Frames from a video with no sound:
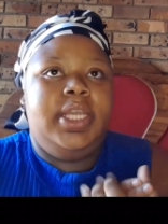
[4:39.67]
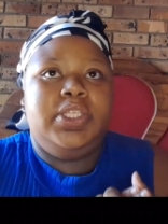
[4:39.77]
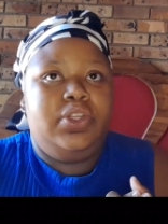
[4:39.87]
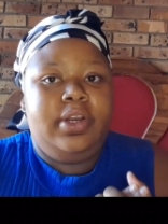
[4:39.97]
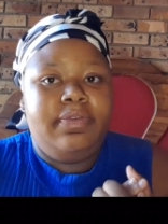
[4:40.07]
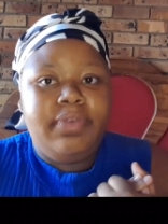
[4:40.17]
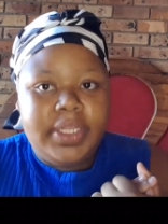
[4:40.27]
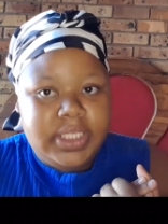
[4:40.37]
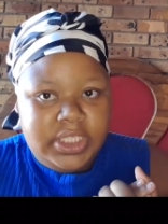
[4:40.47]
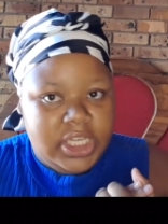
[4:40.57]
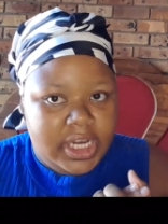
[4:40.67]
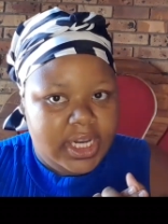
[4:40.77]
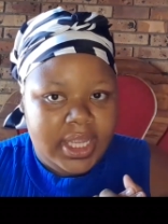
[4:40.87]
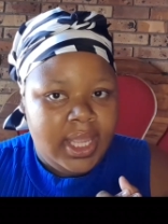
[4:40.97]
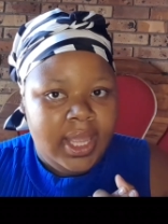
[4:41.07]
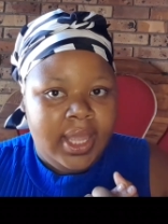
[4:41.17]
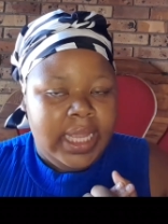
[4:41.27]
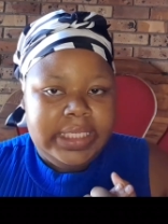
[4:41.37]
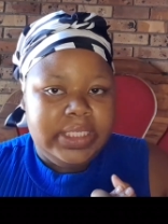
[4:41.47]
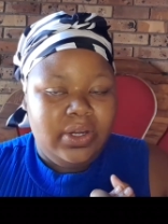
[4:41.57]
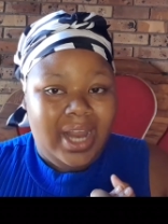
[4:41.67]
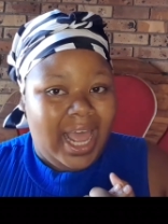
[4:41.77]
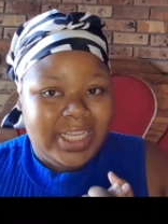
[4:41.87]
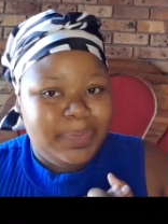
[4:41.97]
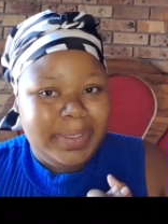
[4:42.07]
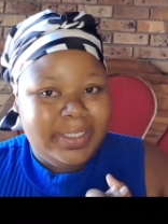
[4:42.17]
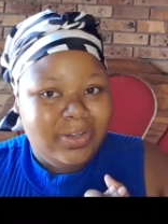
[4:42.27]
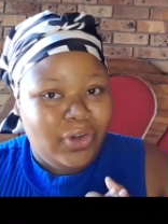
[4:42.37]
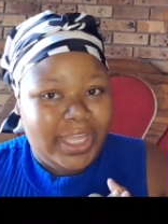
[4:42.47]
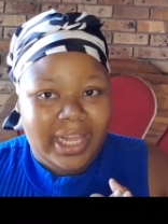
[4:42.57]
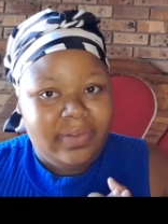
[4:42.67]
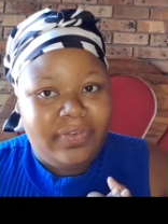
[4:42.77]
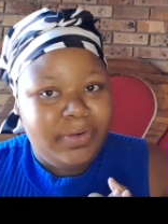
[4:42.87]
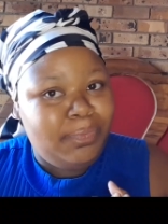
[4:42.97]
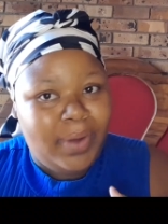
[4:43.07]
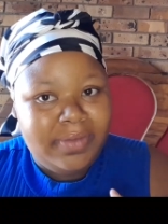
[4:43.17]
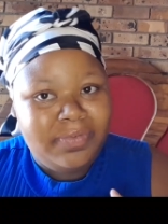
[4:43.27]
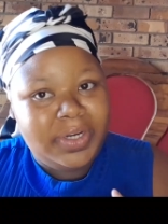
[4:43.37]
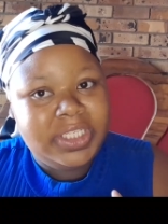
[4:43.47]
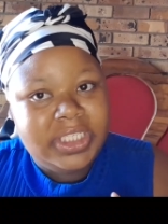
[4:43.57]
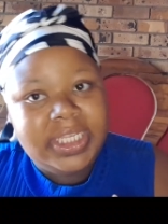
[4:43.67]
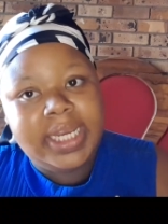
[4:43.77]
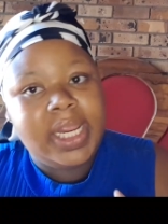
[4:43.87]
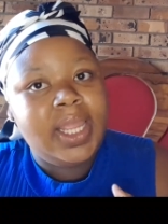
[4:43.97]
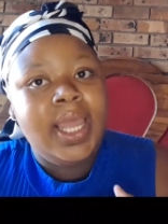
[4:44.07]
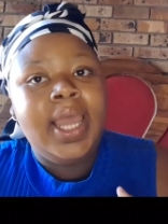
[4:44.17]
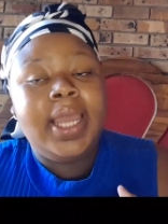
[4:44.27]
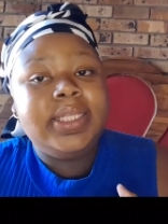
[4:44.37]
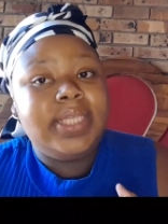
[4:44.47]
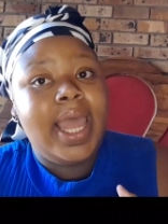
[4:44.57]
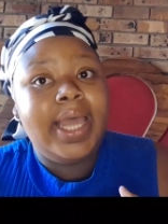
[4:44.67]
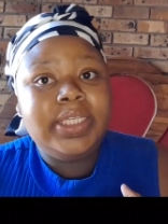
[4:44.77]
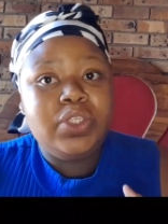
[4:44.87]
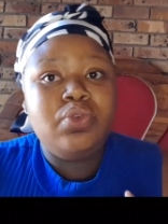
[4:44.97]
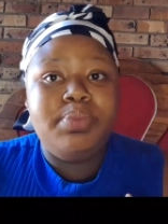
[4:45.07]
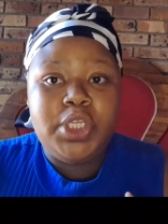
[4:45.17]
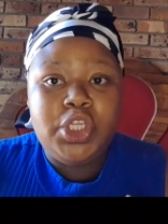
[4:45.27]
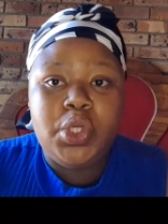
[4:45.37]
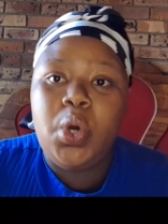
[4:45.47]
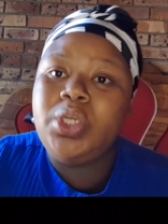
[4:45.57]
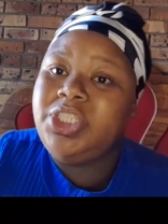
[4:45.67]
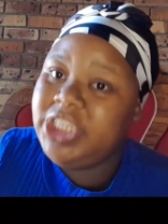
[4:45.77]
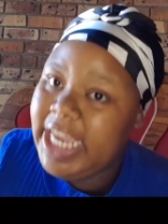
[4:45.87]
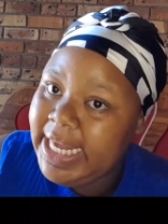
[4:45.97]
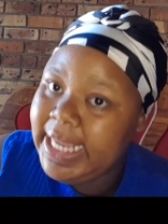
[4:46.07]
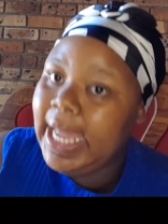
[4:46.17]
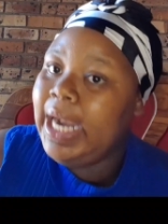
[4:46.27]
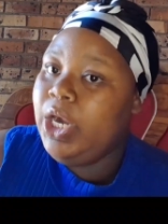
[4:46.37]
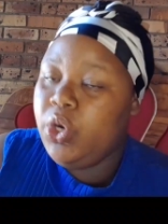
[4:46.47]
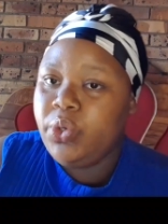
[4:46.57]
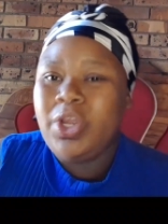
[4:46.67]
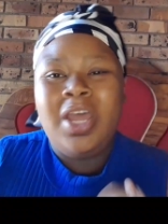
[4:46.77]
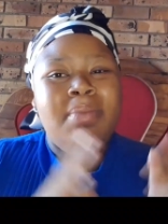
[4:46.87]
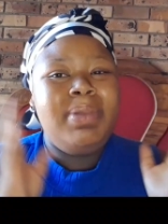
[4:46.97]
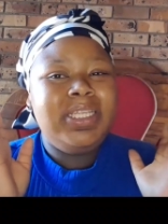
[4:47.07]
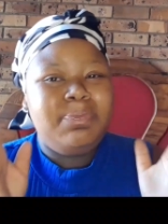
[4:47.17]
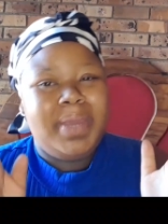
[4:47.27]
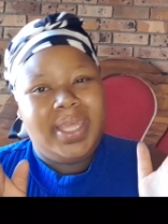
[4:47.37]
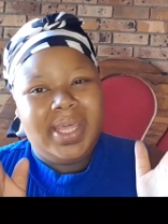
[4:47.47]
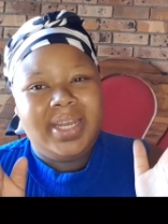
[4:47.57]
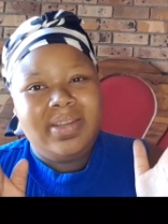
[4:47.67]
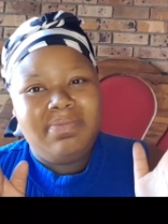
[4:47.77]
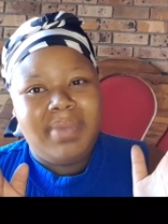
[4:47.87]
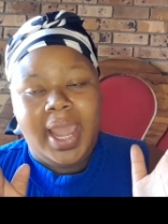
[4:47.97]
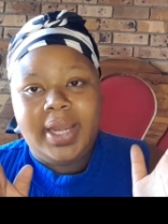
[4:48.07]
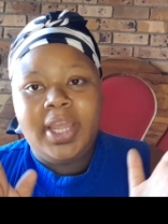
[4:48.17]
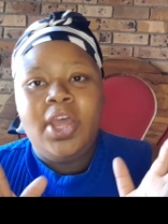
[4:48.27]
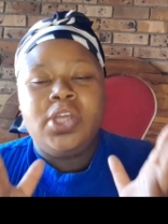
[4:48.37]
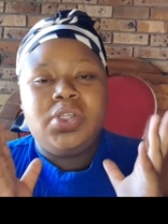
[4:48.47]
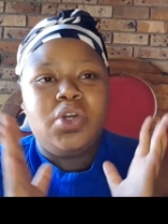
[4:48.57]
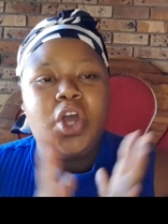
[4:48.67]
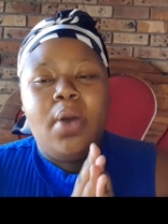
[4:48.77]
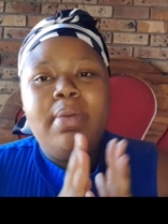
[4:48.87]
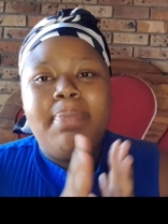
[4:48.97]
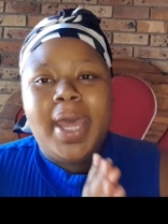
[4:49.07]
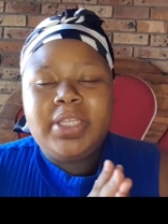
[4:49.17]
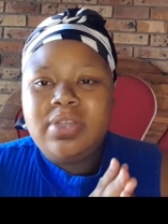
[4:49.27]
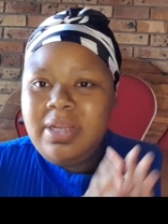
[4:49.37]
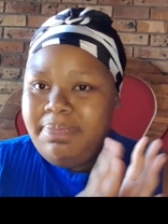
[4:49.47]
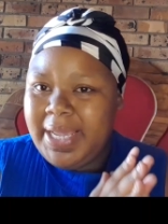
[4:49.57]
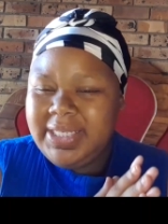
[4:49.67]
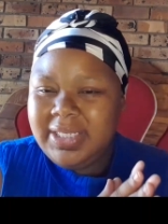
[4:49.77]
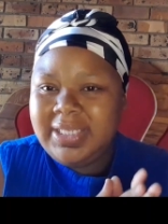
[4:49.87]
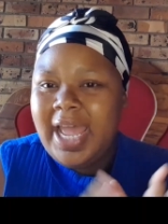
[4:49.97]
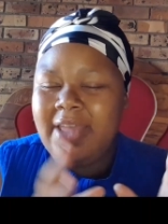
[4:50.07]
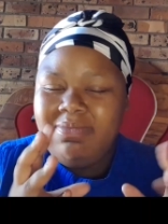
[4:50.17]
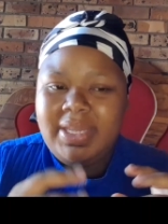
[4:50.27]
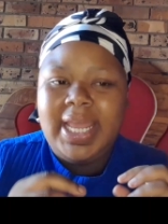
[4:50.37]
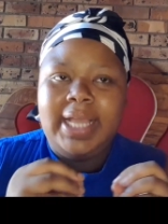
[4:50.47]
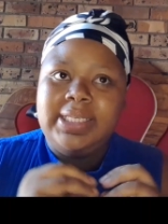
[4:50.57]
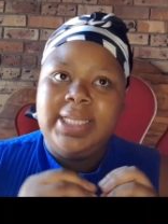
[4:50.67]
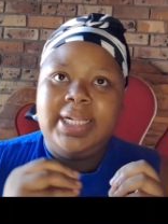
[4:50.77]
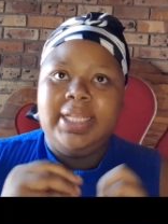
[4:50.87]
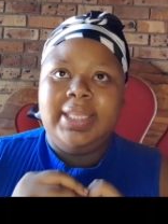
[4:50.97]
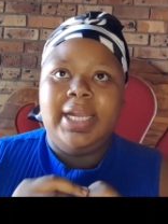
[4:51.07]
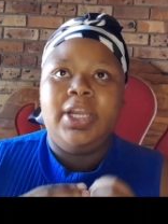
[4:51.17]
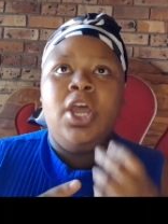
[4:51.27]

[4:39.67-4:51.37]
It's not a friend's journey. It's not a husband or girlfriend, boyfriend's journey. It has to be your journey alone. Please bear that in mind. So going back to the basics, I mean exactly that.